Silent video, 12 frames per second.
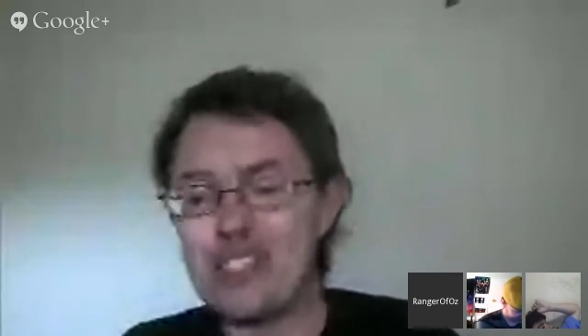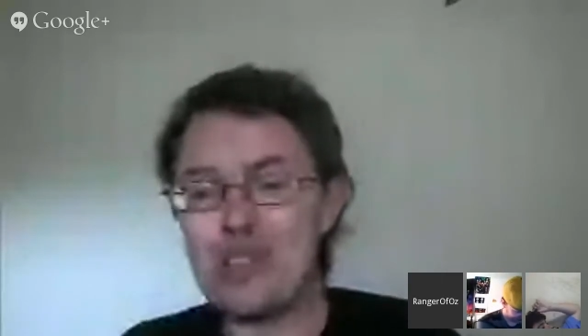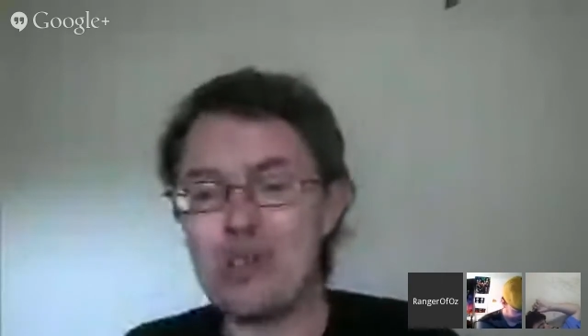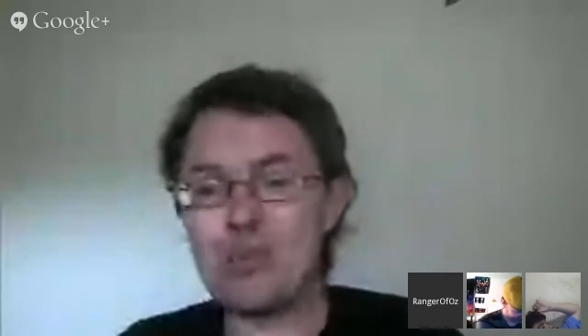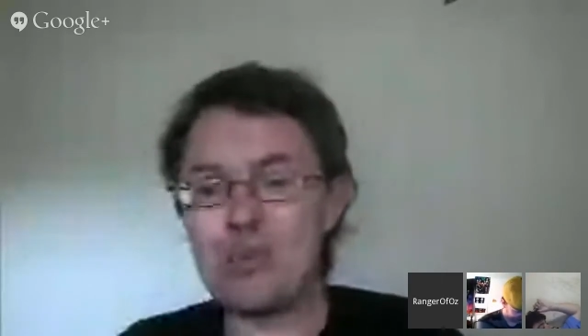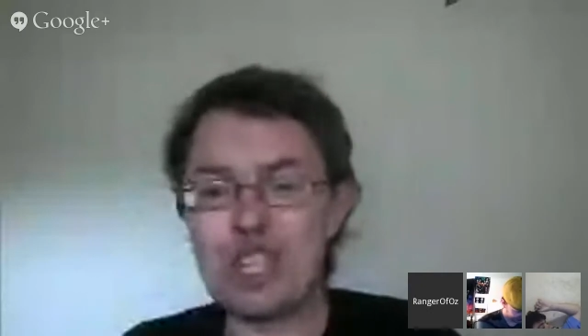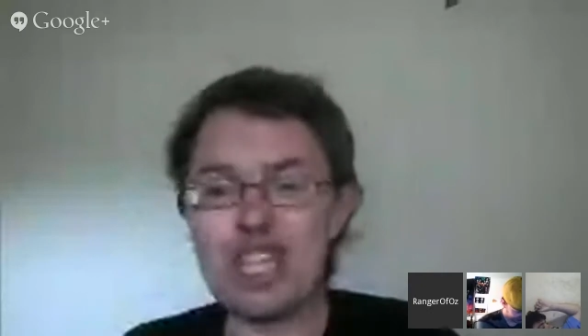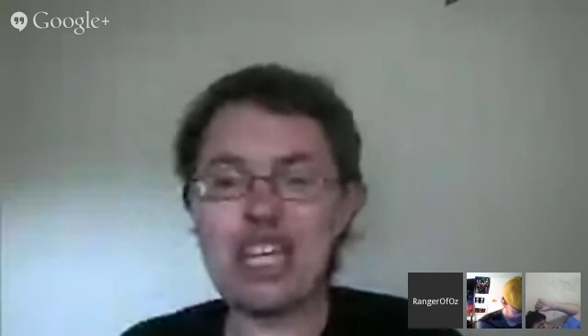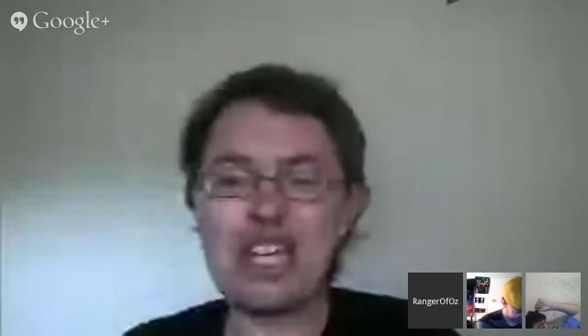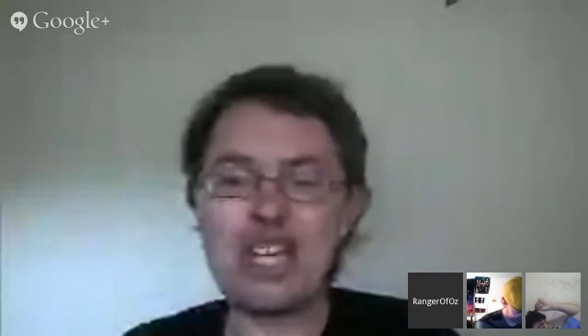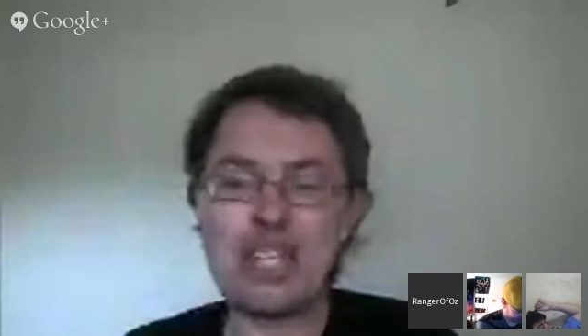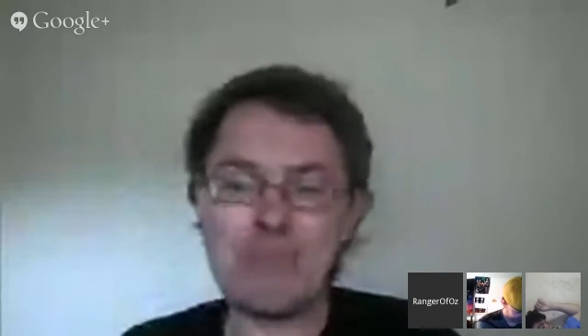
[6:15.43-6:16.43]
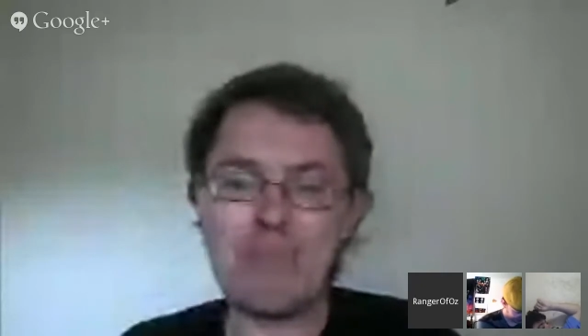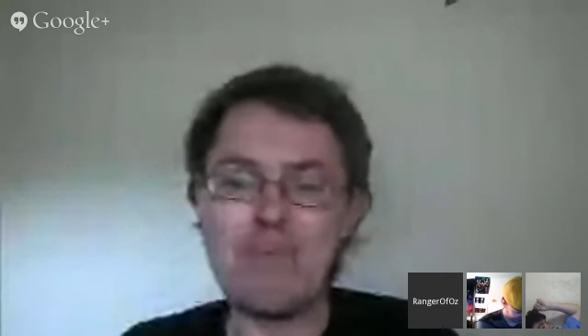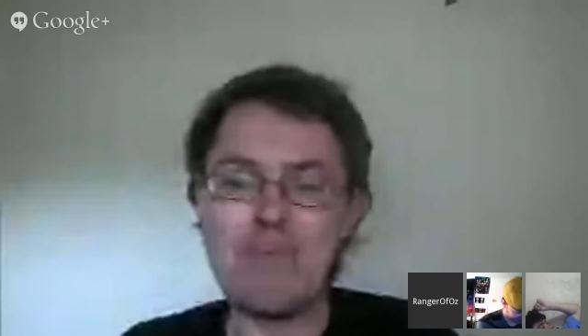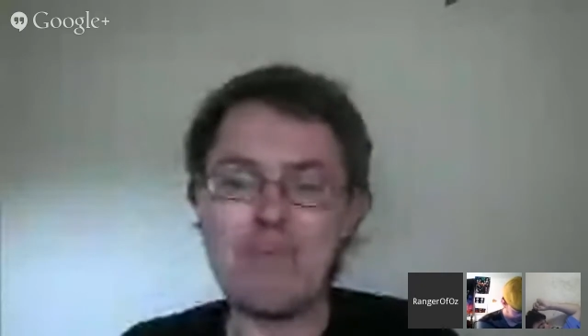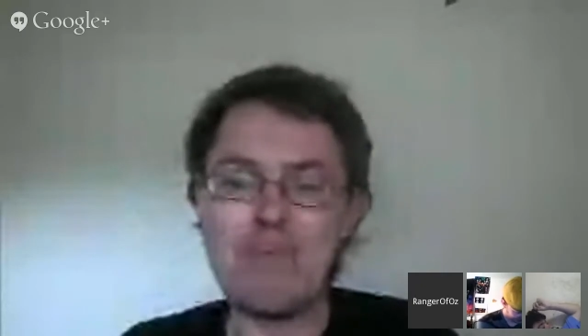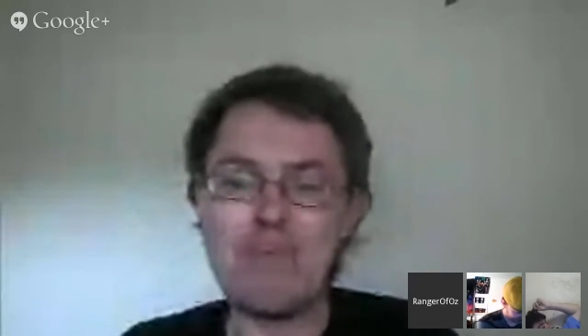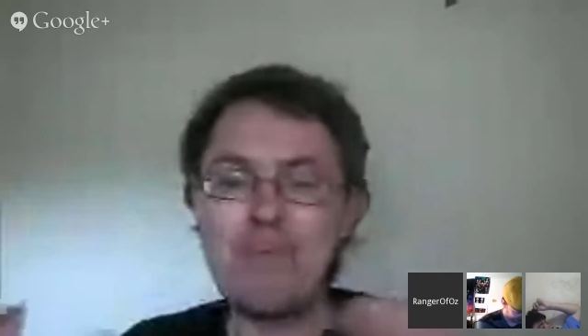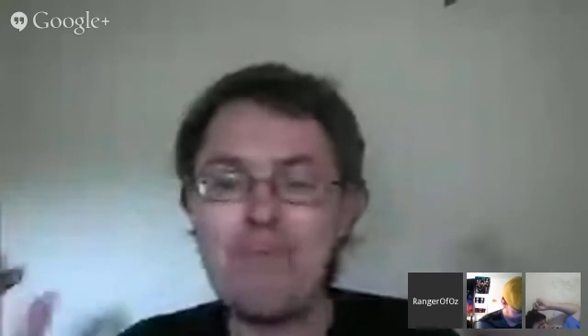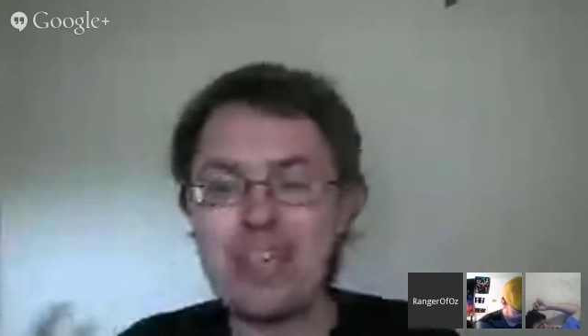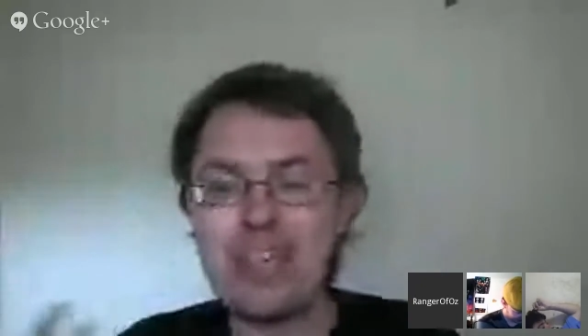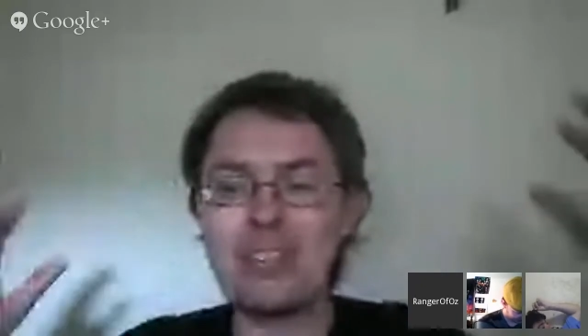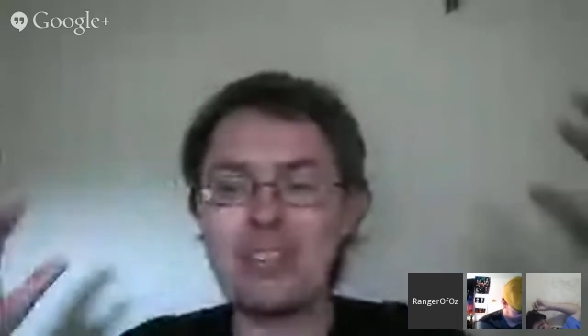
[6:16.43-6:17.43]
Bay is good with these
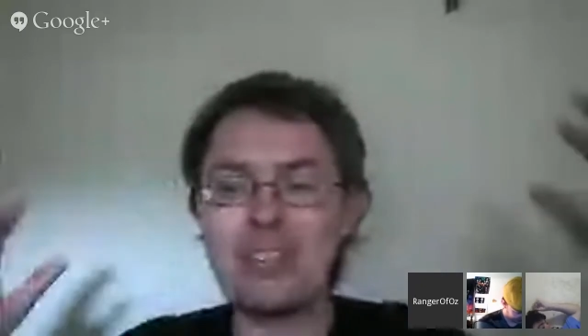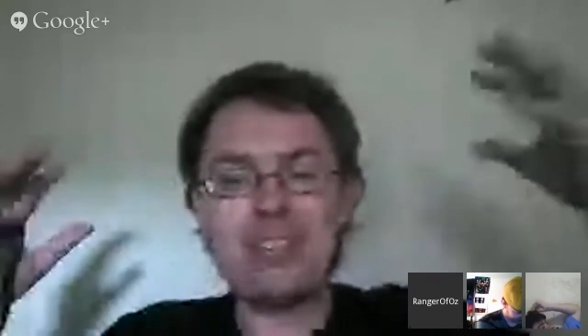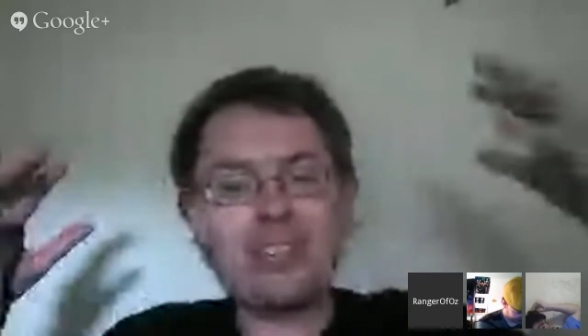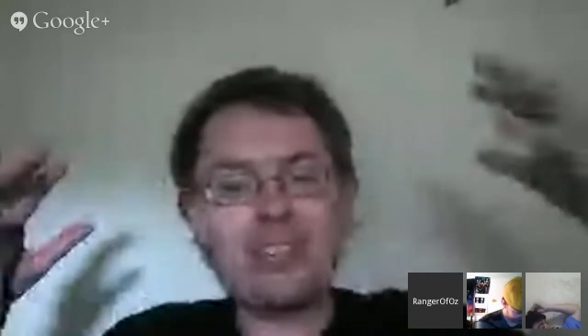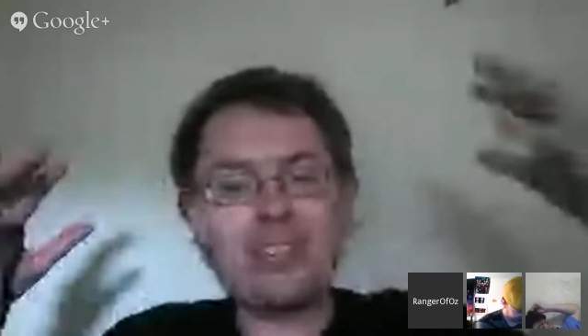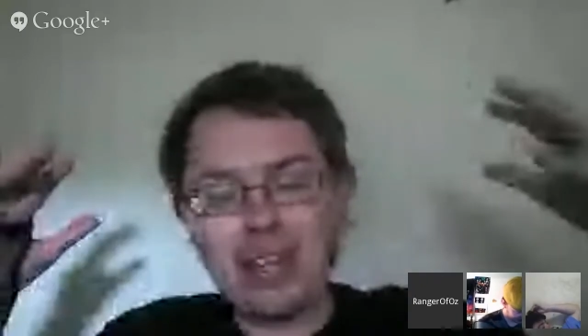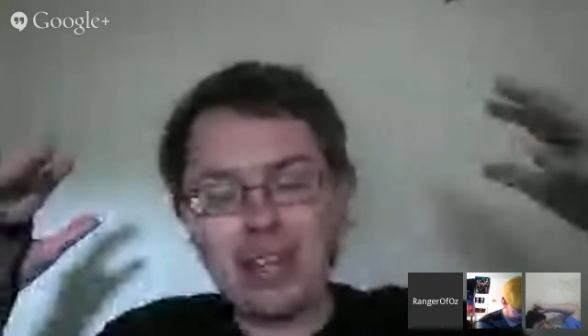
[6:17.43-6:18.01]
big,